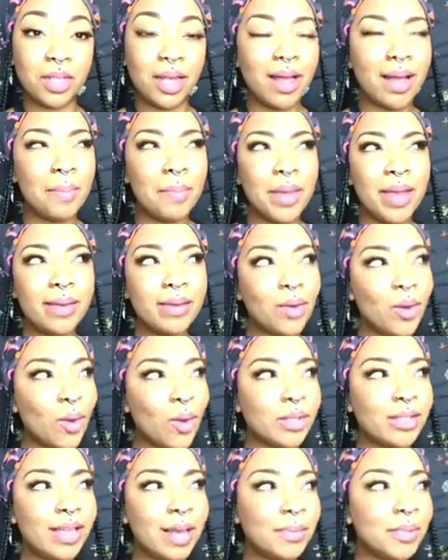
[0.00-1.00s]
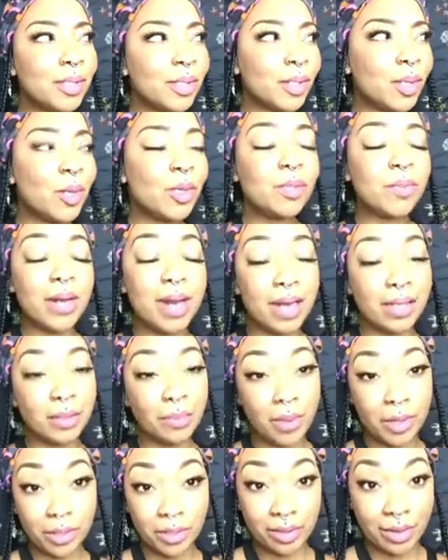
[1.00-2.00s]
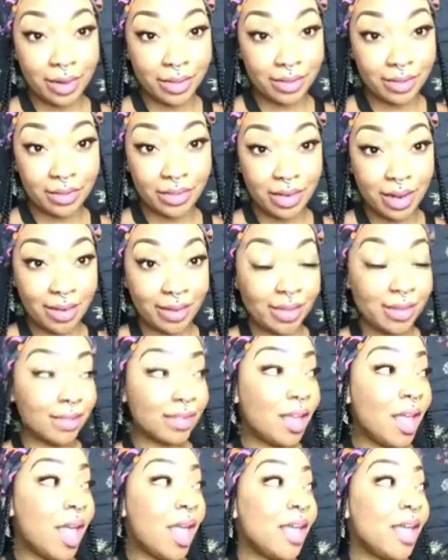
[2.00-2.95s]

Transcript: I make all types of clothes, but I specialize in jackets.